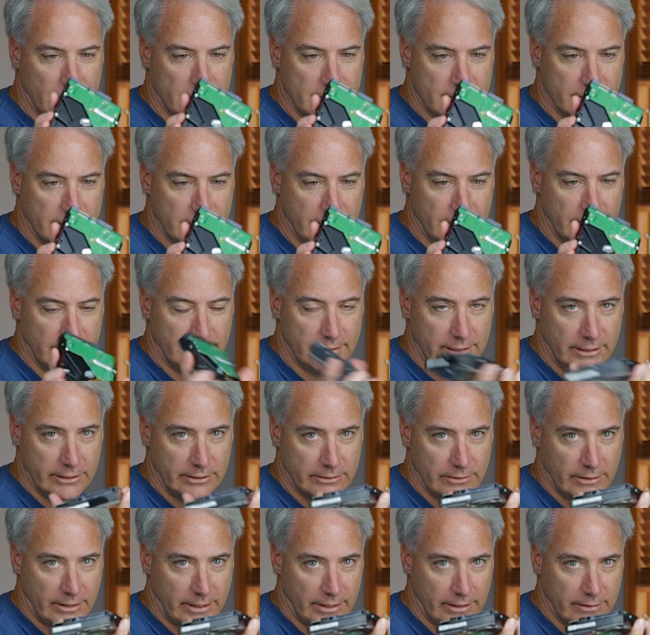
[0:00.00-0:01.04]
dusty D
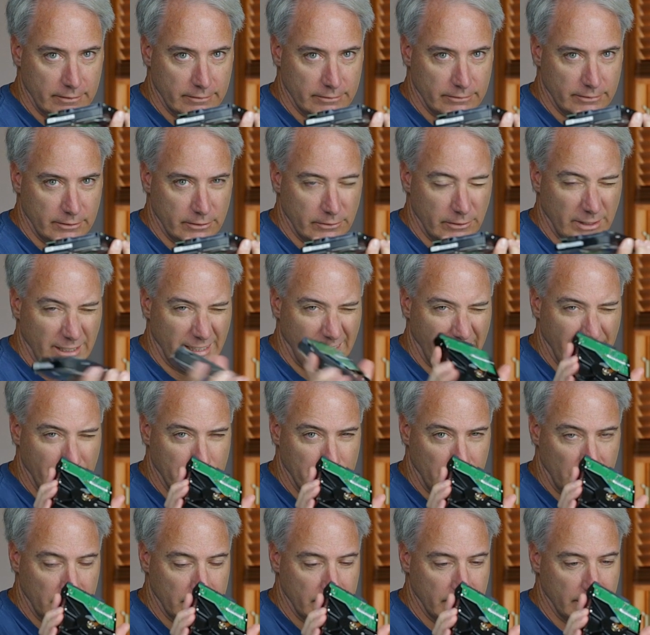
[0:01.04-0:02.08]
drive and
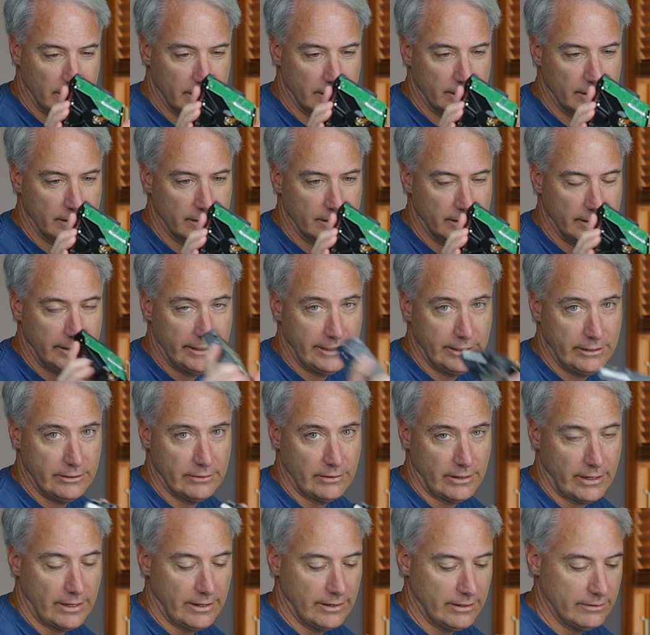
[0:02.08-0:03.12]
relabeled it E
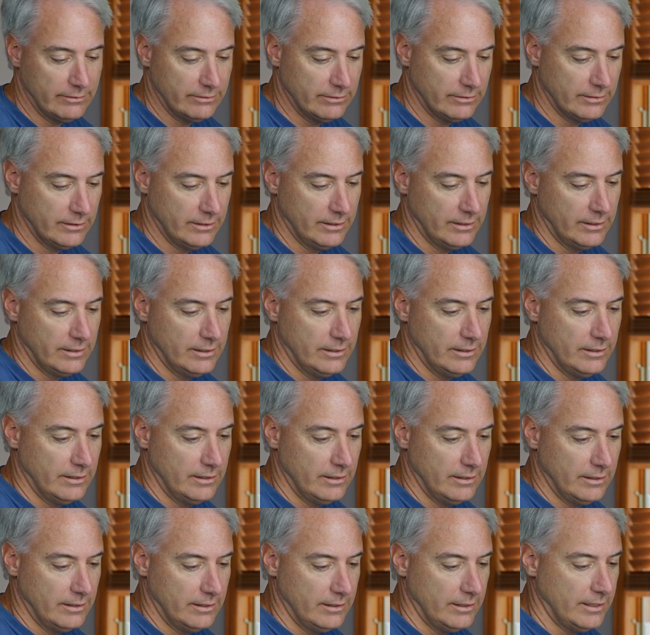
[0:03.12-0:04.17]
drive.
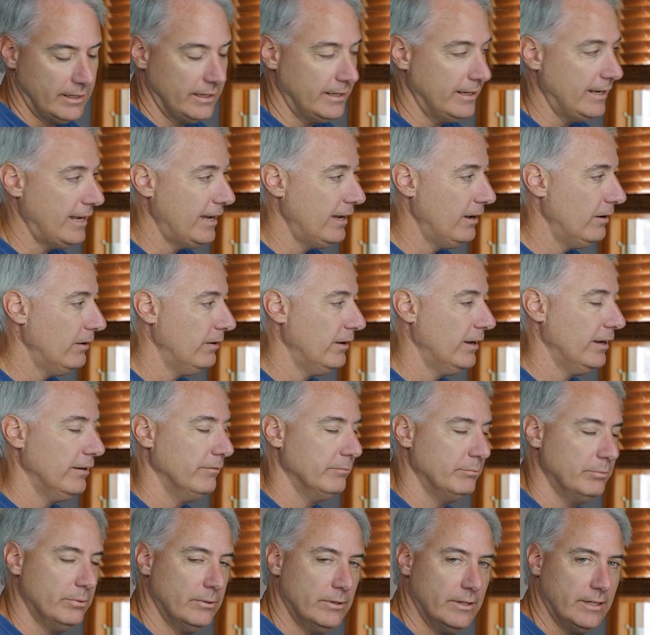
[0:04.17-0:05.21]
And now
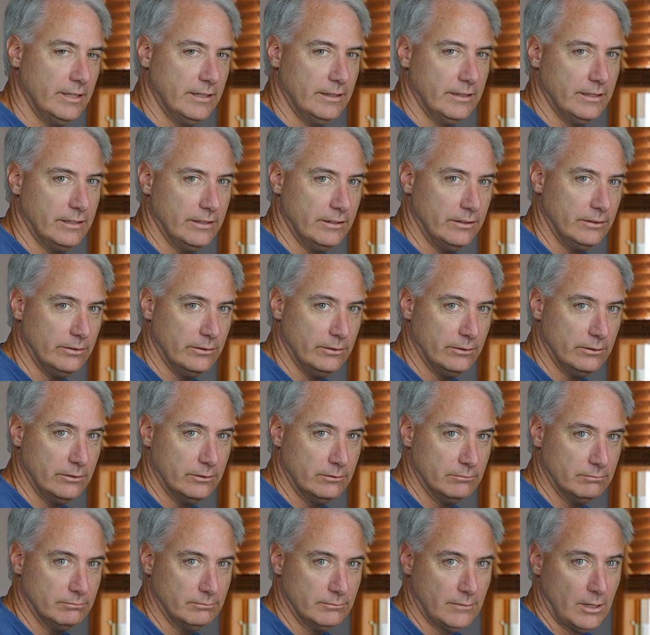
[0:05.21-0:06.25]
I've put in the
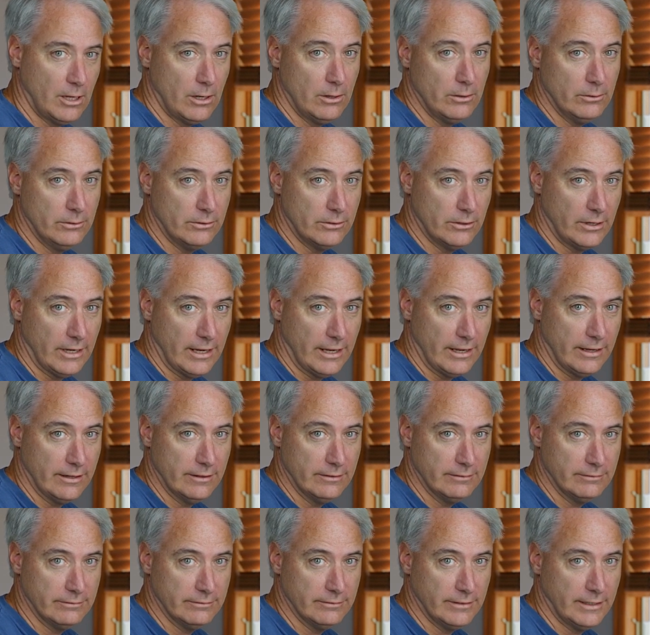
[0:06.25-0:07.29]
new O
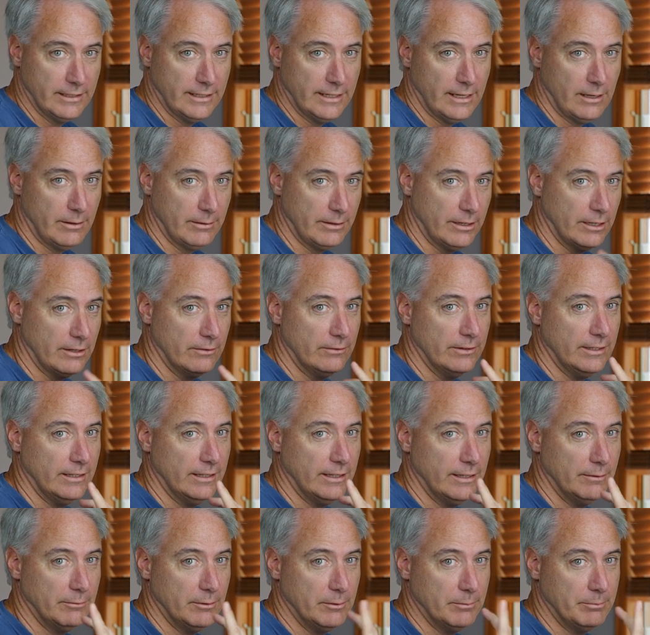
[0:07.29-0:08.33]
drive, and now I got to
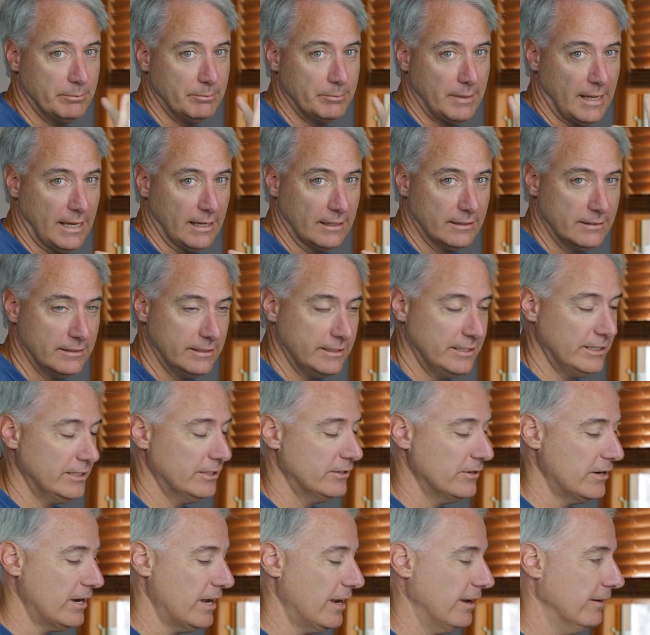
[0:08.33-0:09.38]
relabel it back to D
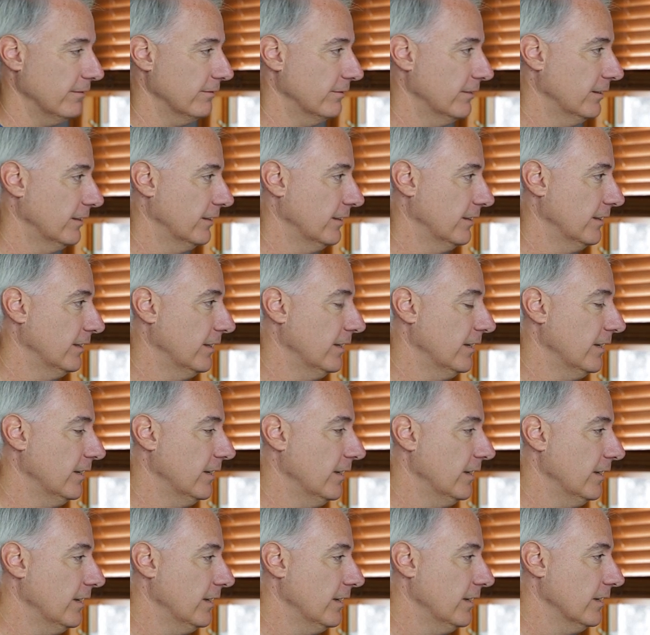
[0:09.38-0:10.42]
drive.
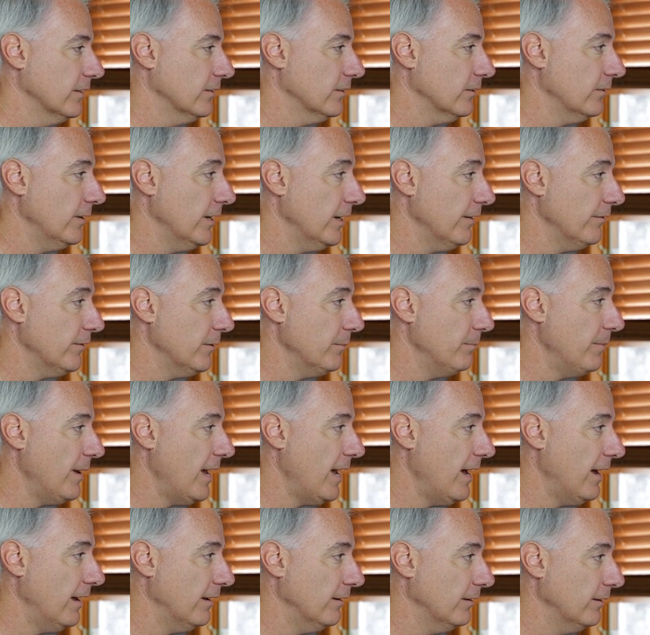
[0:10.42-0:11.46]
So right off the
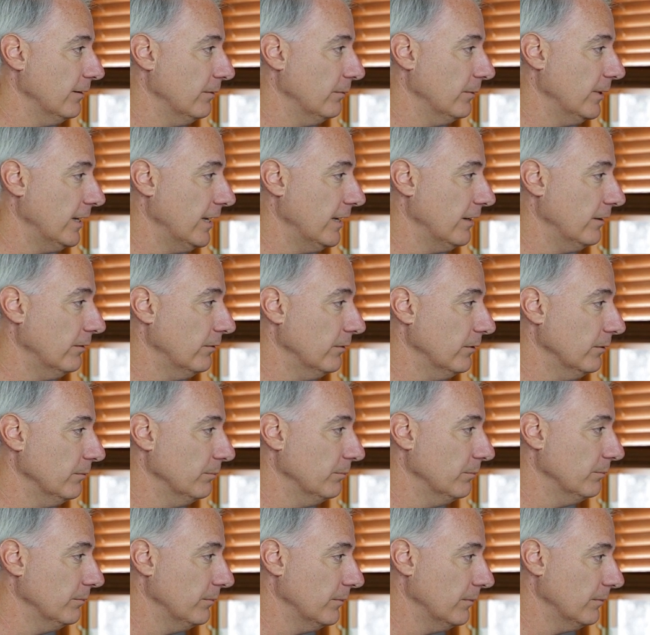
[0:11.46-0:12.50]
bat, when
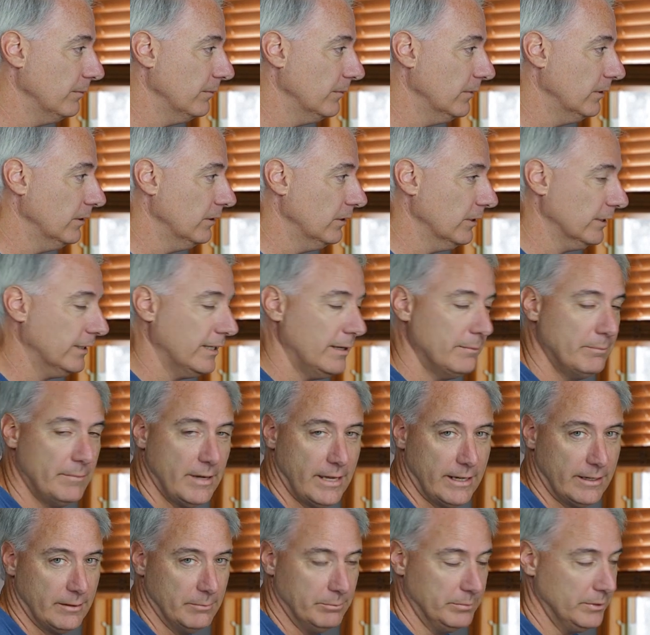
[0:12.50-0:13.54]
I looked at
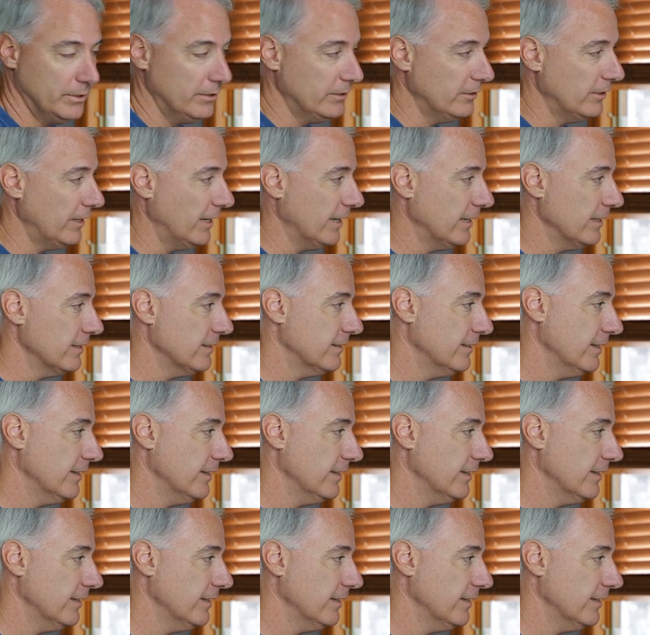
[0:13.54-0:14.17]
my computer, I can